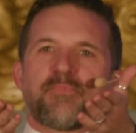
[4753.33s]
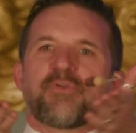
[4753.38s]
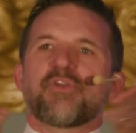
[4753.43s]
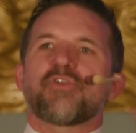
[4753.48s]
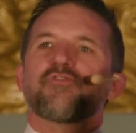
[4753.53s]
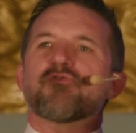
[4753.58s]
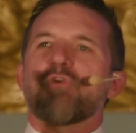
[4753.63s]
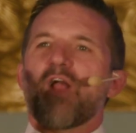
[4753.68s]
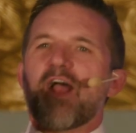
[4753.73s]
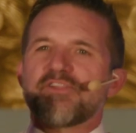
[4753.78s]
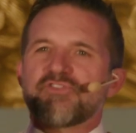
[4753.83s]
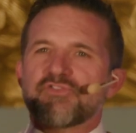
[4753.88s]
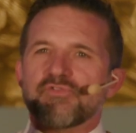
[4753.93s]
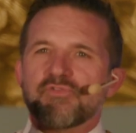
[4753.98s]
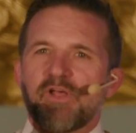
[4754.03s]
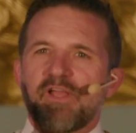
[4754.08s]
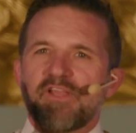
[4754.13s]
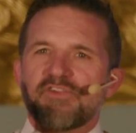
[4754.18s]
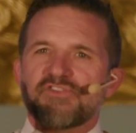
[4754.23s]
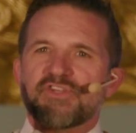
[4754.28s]

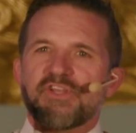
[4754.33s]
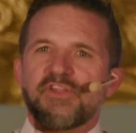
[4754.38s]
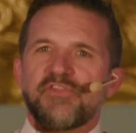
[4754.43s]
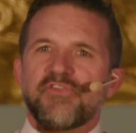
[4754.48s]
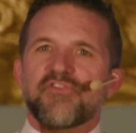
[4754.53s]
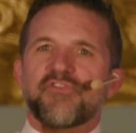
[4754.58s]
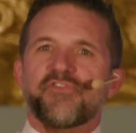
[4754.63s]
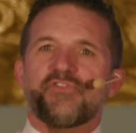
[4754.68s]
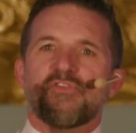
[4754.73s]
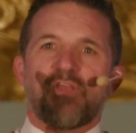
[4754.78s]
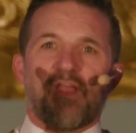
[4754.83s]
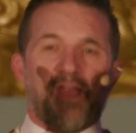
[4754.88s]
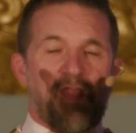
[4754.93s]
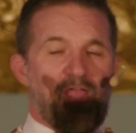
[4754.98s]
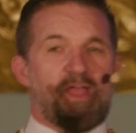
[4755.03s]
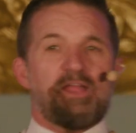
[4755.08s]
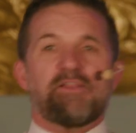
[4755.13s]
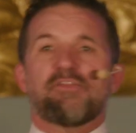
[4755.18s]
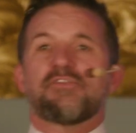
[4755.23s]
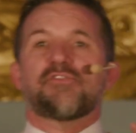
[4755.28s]
Congratulations
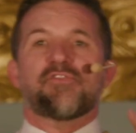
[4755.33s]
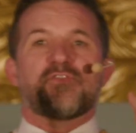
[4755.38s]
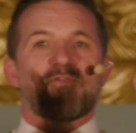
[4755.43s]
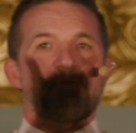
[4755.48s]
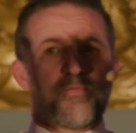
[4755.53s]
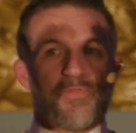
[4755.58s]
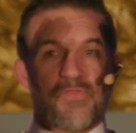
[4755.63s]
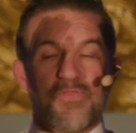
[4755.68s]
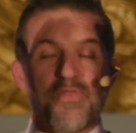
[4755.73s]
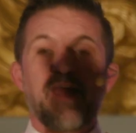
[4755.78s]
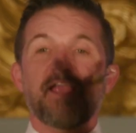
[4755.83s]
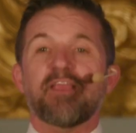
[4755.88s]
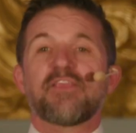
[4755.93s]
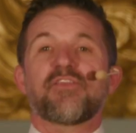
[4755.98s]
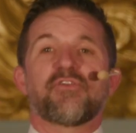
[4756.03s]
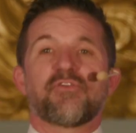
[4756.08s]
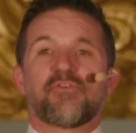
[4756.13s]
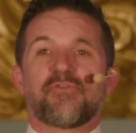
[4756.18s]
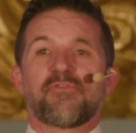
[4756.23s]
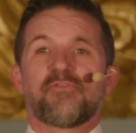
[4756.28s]
and
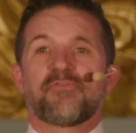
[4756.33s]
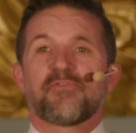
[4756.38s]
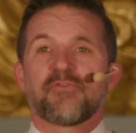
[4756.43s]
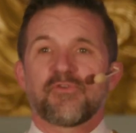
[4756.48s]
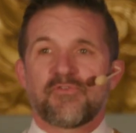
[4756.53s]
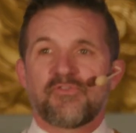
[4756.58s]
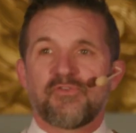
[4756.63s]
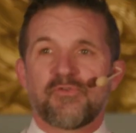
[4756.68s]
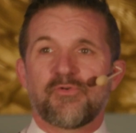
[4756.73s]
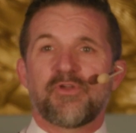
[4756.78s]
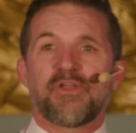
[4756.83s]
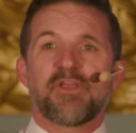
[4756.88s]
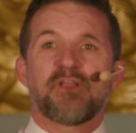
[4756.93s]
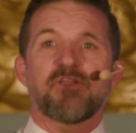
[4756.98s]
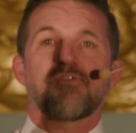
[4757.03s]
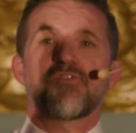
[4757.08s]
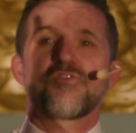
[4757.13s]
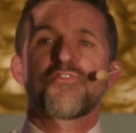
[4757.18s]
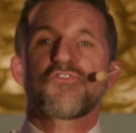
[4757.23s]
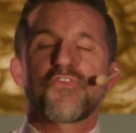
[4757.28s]
thank you for
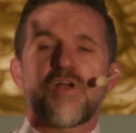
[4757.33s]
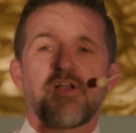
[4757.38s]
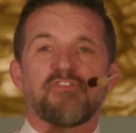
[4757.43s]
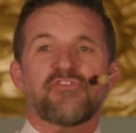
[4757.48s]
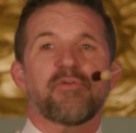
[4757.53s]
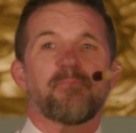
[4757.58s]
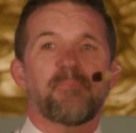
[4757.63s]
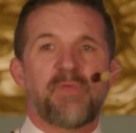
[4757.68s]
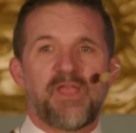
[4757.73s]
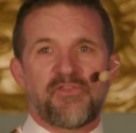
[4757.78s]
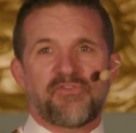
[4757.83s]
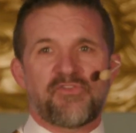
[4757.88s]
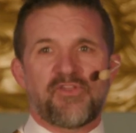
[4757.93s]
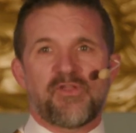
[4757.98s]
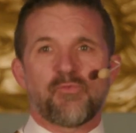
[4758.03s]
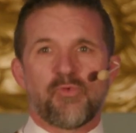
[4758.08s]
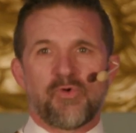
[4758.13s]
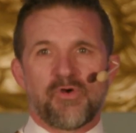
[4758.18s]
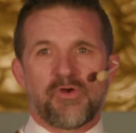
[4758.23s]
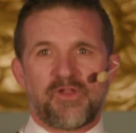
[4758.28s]
doing such
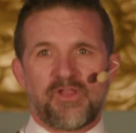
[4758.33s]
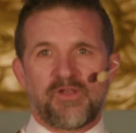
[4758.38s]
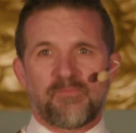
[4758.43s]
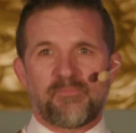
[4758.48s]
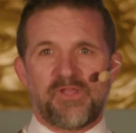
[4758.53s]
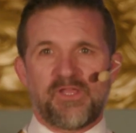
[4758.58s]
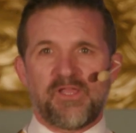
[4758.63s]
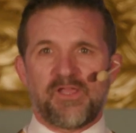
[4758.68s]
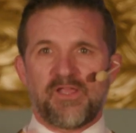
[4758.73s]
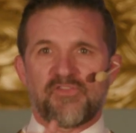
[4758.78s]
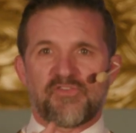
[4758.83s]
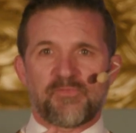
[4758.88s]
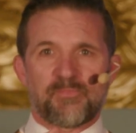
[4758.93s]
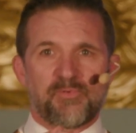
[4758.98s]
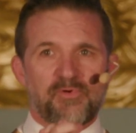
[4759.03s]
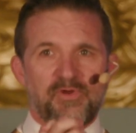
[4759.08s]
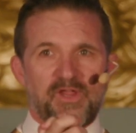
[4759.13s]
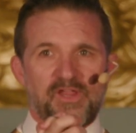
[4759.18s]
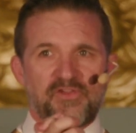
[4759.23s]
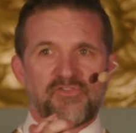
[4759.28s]
amazing work and being
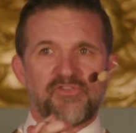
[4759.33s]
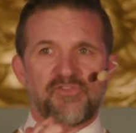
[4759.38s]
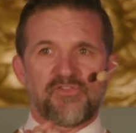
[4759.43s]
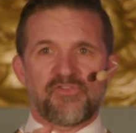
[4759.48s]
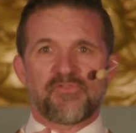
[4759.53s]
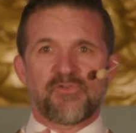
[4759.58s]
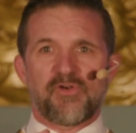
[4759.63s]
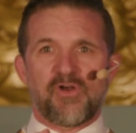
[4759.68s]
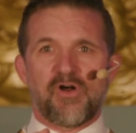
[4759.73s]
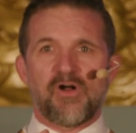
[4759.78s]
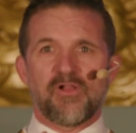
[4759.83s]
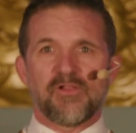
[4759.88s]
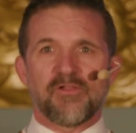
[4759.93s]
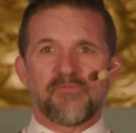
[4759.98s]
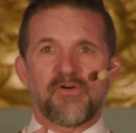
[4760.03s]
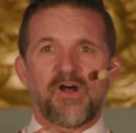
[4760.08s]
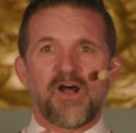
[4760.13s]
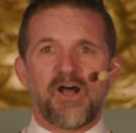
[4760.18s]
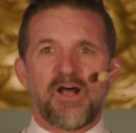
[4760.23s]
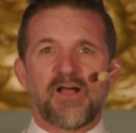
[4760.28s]
inspirations for all
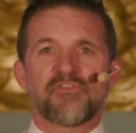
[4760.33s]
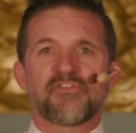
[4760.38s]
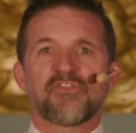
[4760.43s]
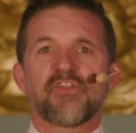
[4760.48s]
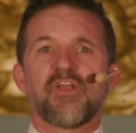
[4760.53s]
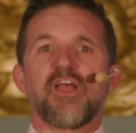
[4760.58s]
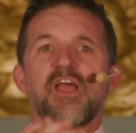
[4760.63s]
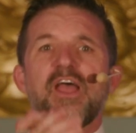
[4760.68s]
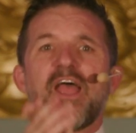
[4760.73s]
of us.